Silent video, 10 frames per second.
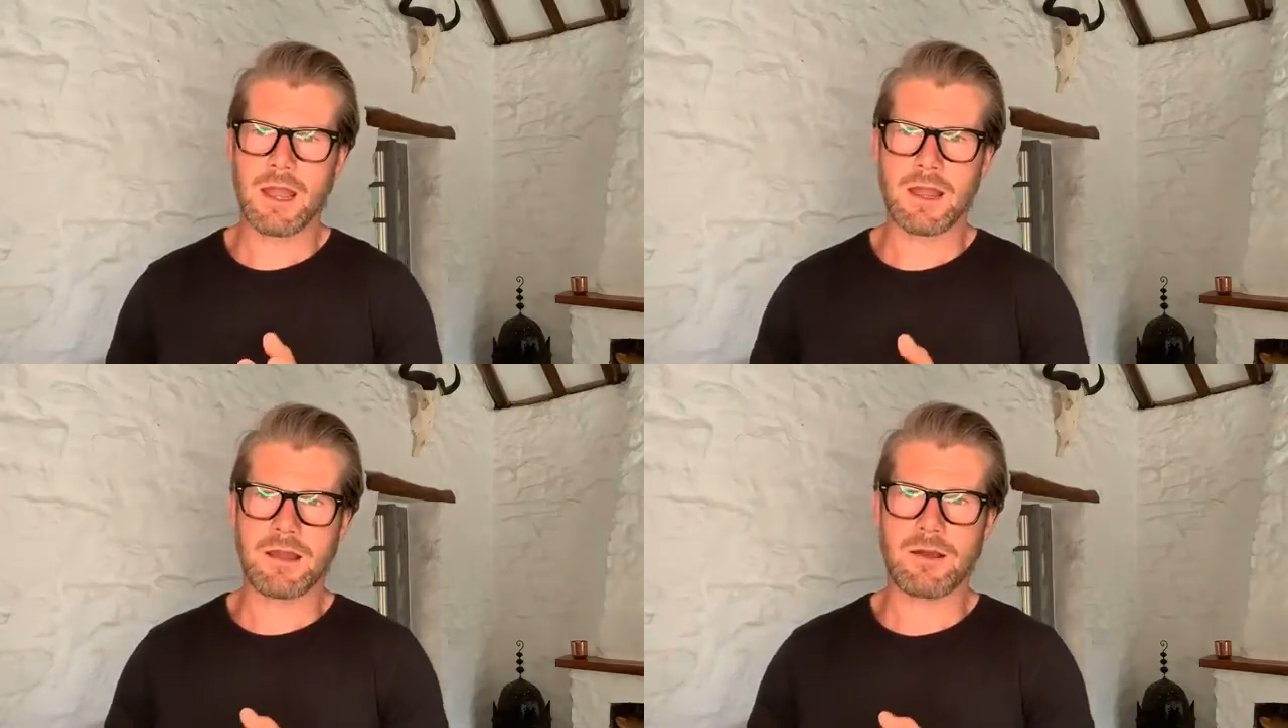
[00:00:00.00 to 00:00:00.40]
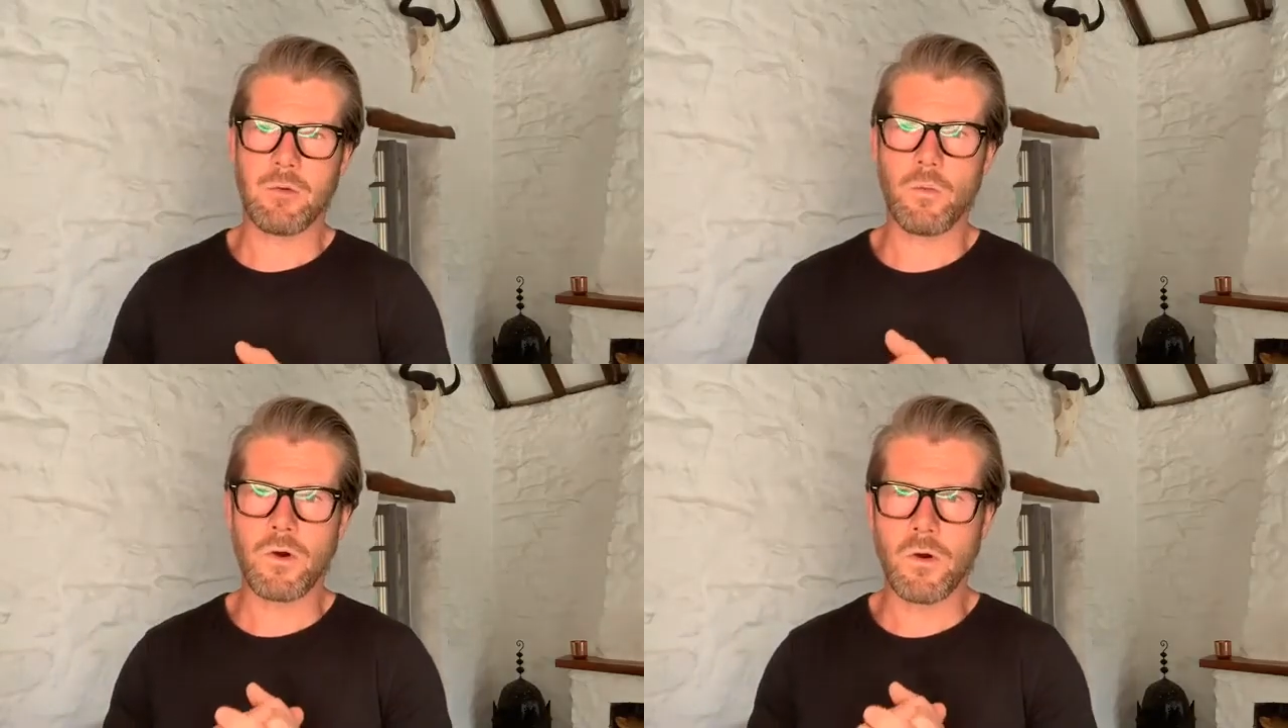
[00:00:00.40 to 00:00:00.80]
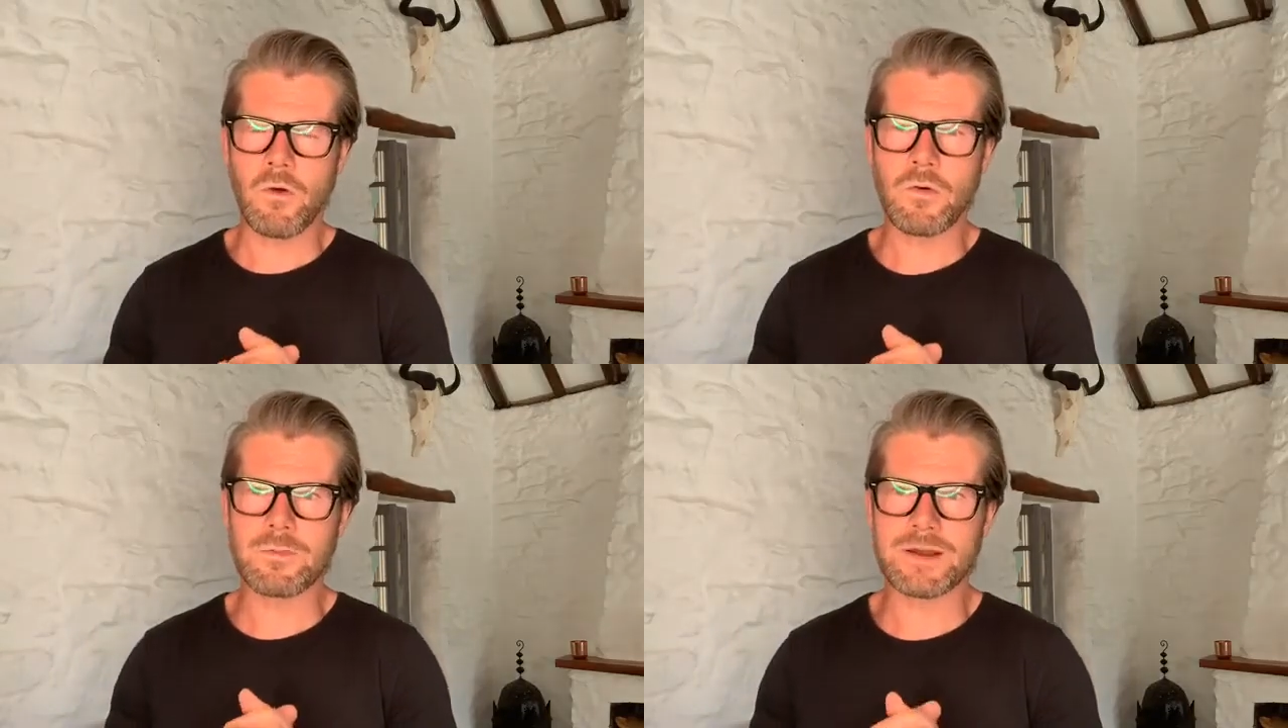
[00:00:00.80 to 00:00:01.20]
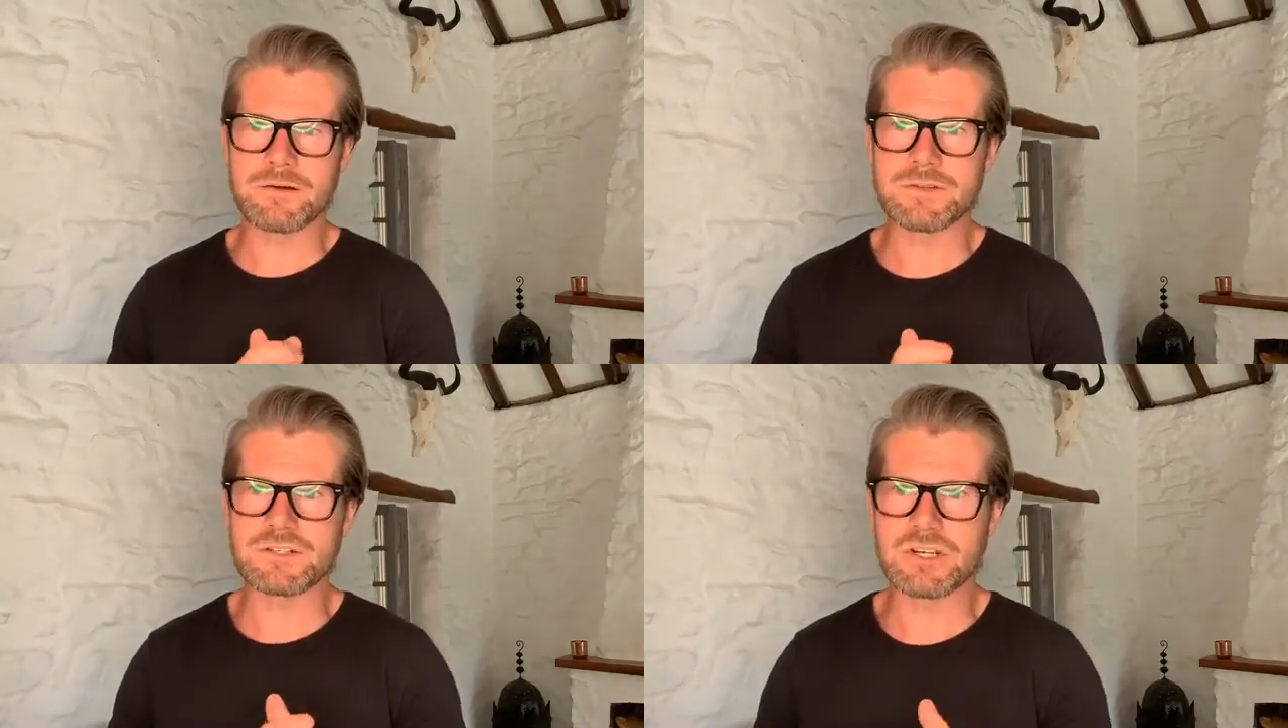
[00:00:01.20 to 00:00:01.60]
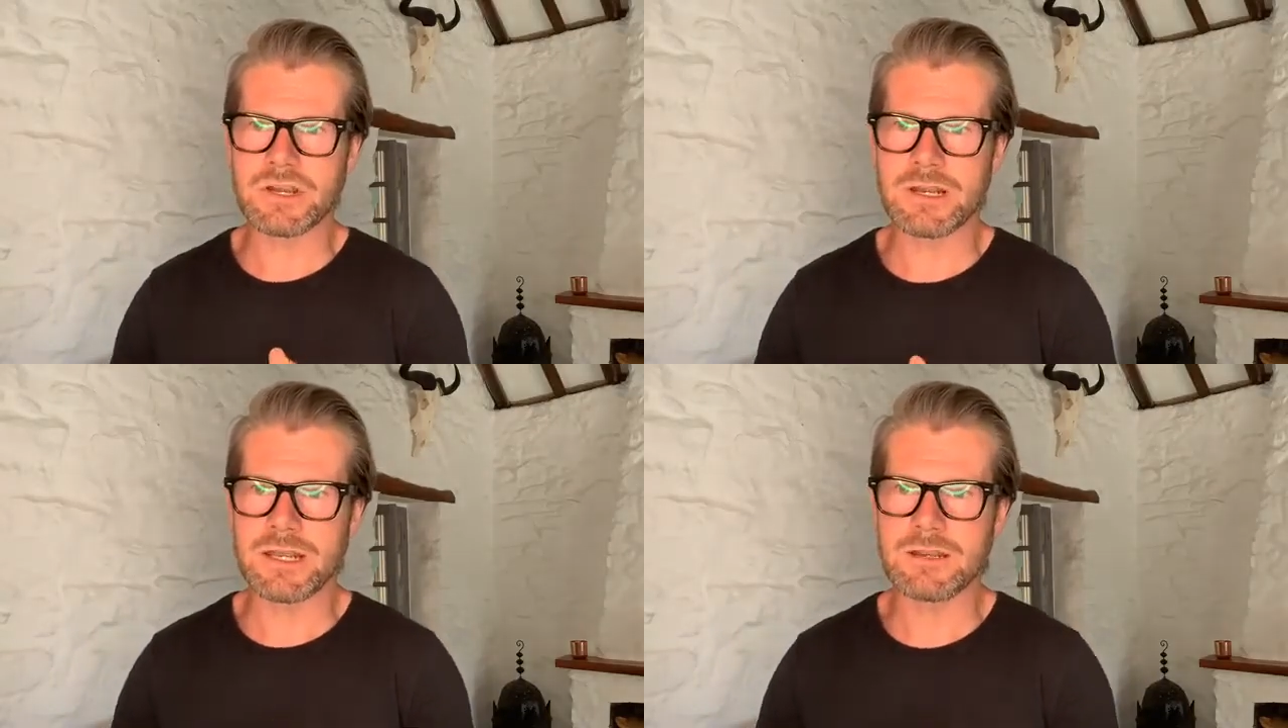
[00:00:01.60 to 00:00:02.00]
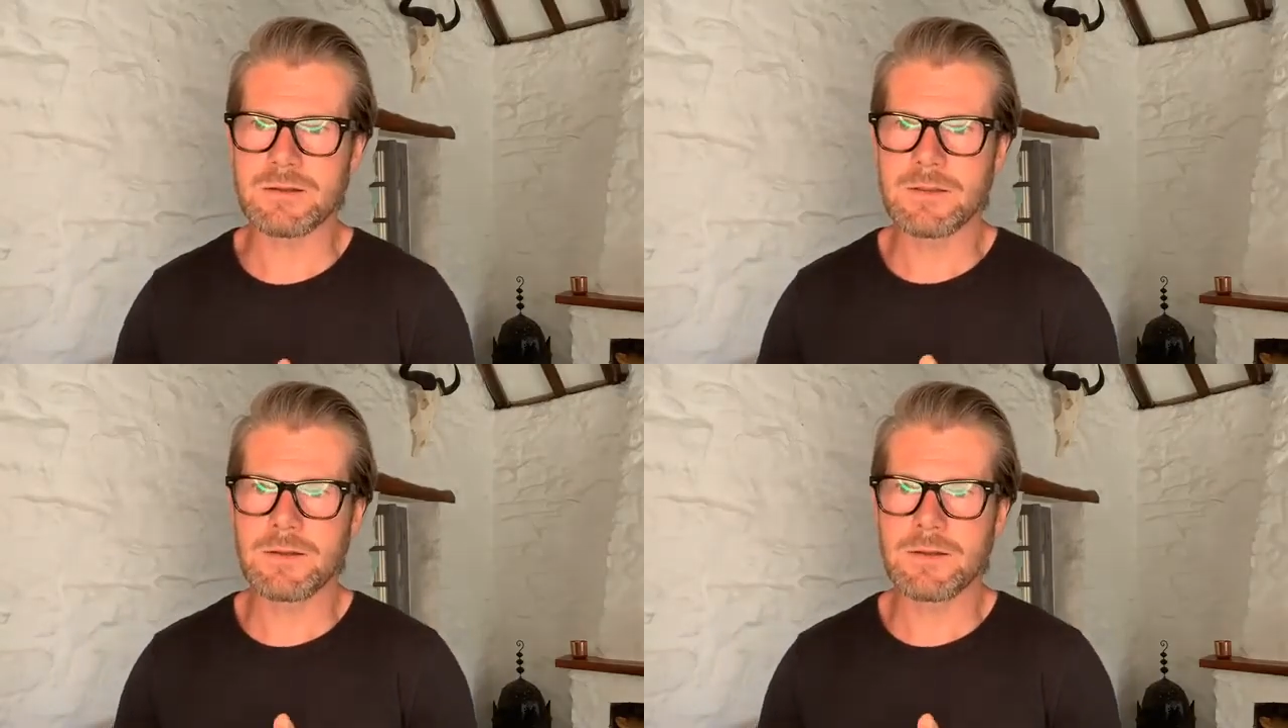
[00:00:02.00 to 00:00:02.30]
We're all about the journey.